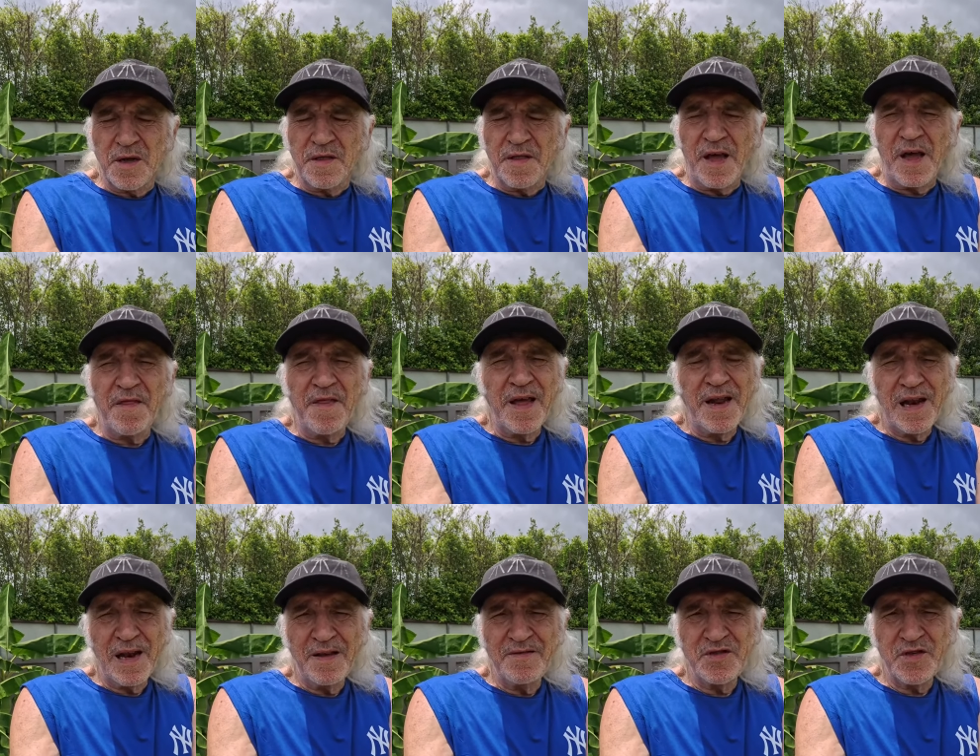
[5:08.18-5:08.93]
That
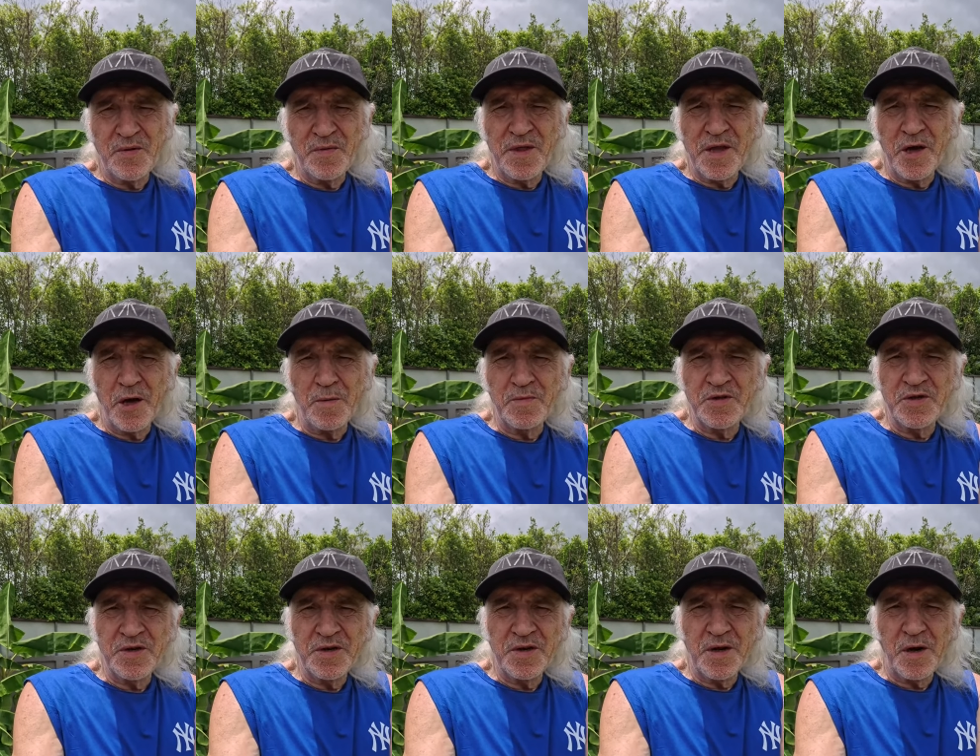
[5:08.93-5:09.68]
then leaves you with the
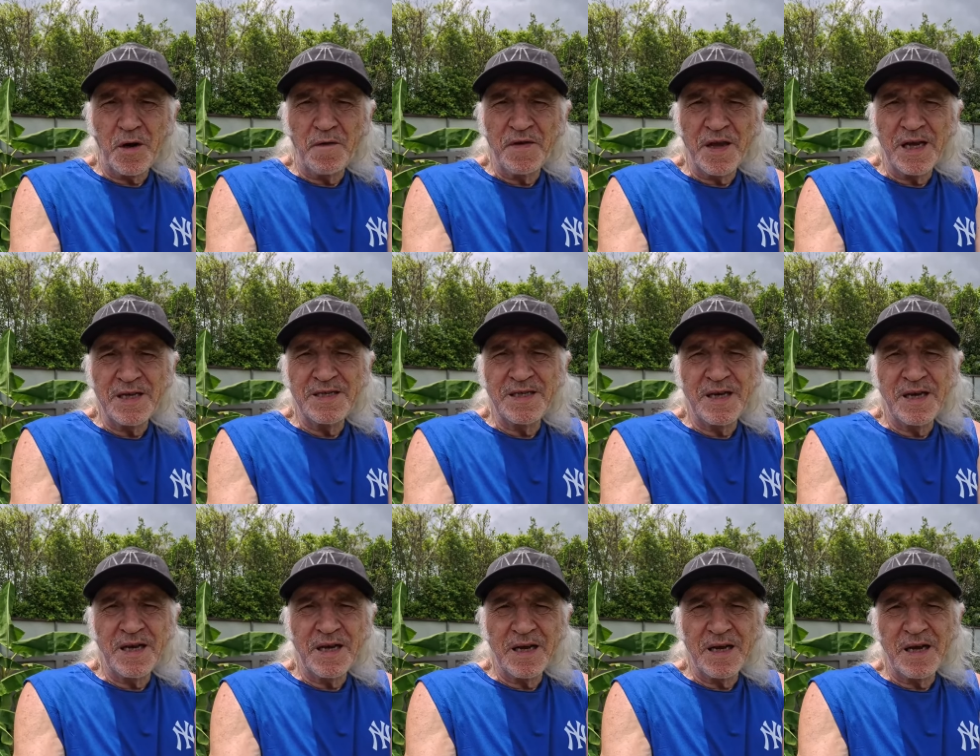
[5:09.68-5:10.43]
option of
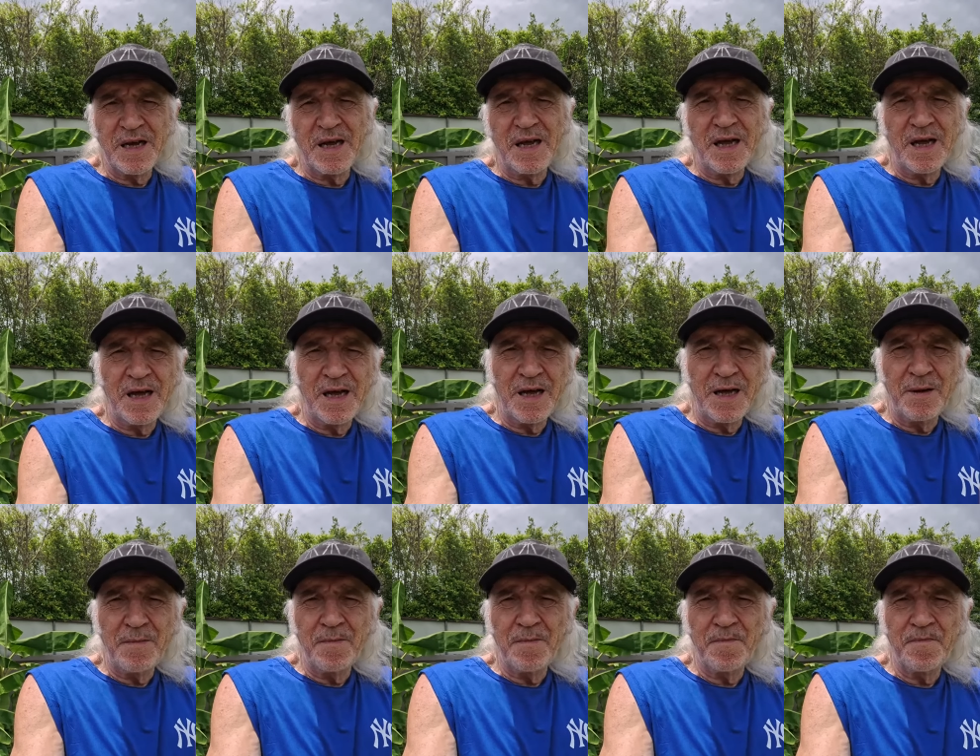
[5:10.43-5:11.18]
getting
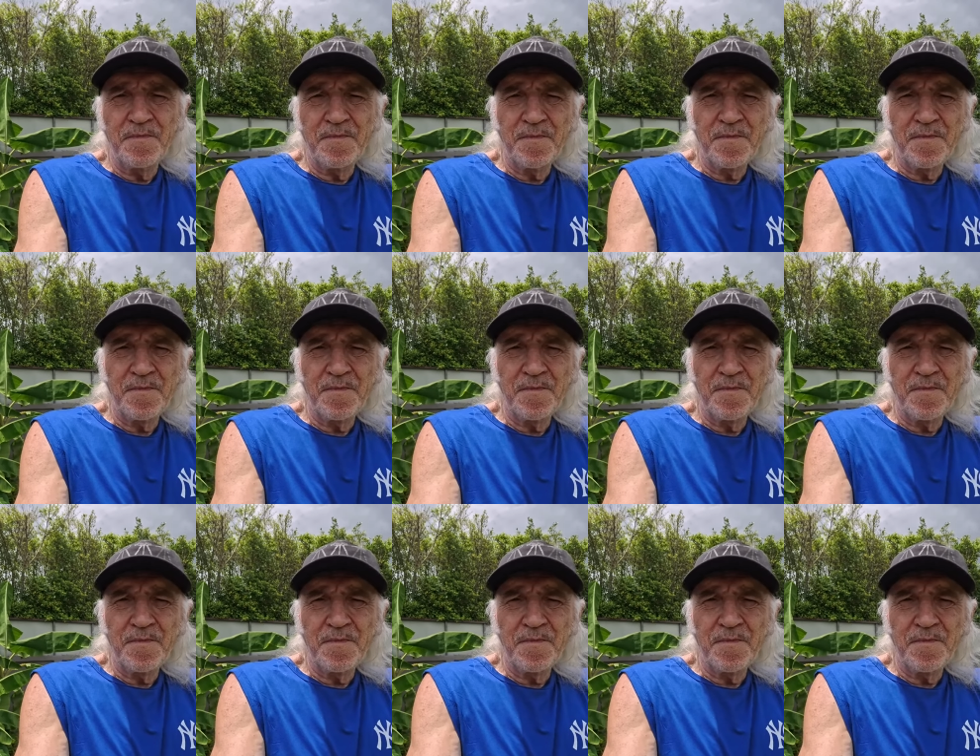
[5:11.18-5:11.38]
an